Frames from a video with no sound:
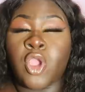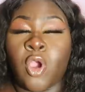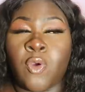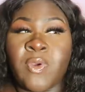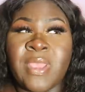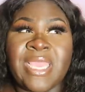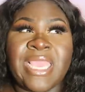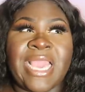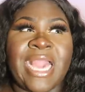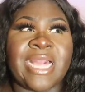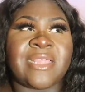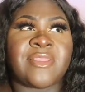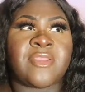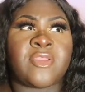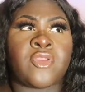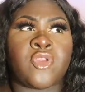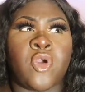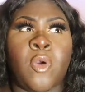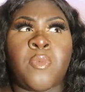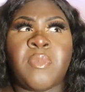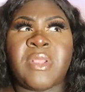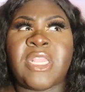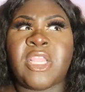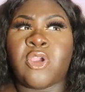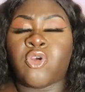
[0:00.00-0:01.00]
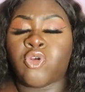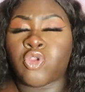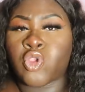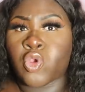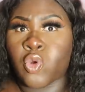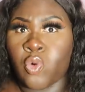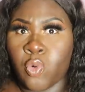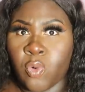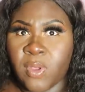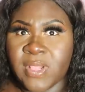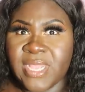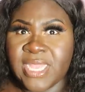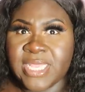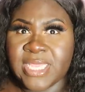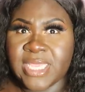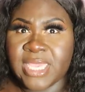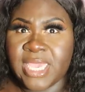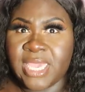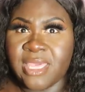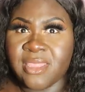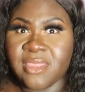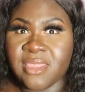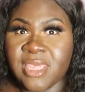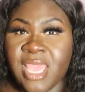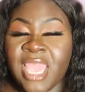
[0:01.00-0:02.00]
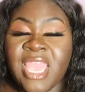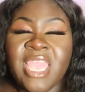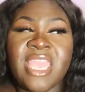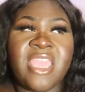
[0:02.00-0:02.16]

though he has so many good qualities,